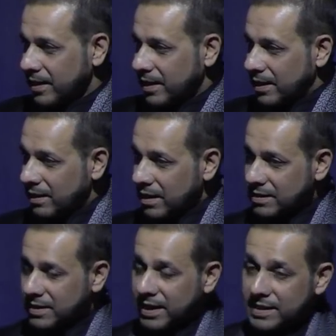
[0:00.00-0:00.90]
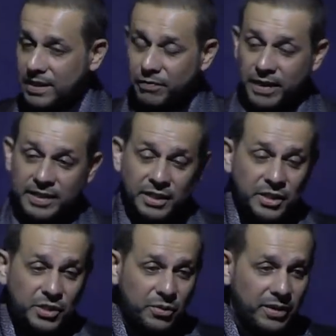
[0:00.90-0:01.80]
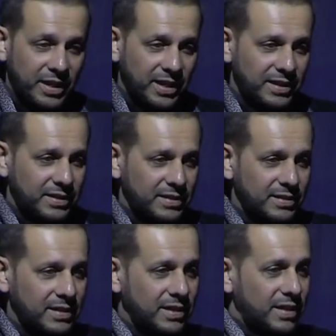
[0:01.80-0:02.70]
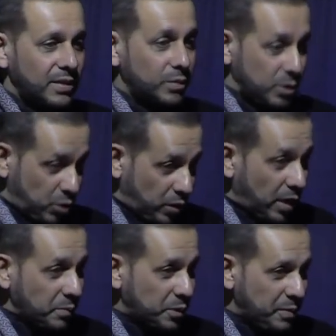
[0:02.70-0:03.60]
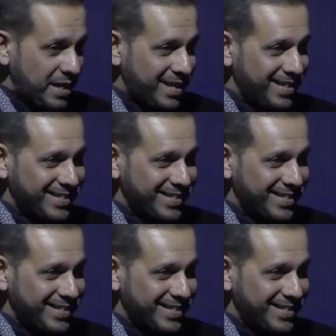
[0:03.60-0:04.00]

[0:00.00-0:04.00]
Allah says, if I didn't do that, would you come to me?